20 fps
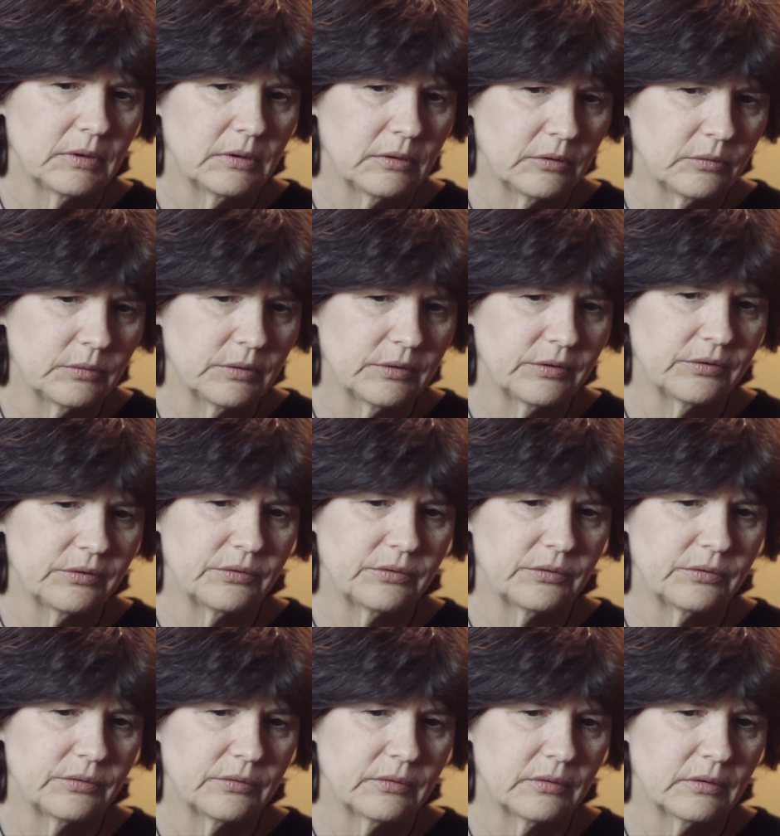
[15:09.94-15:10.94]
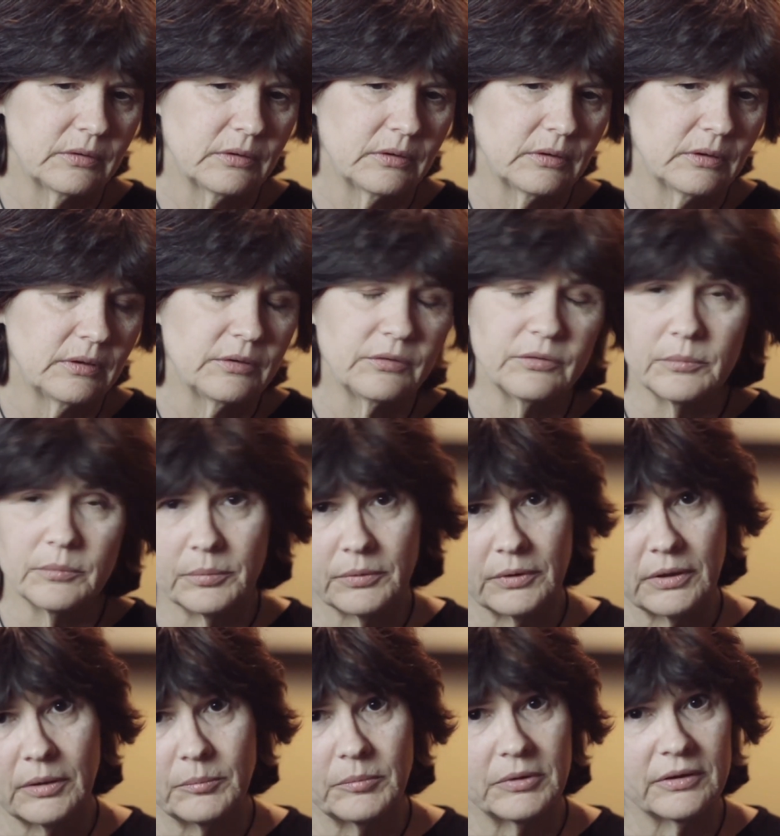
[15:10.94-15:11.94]
Lewis is a
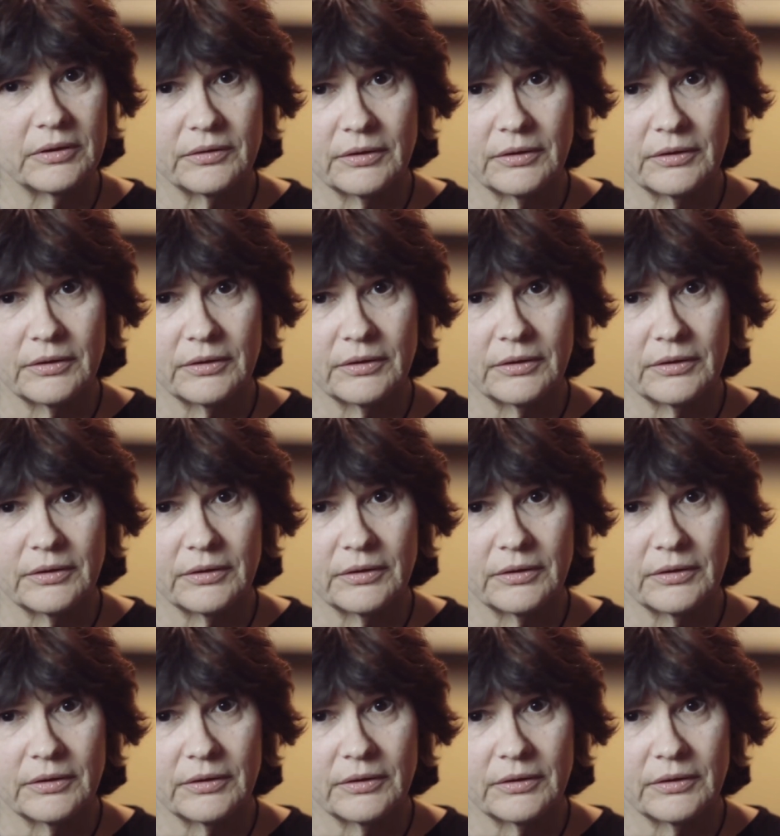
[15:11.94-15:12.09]
prime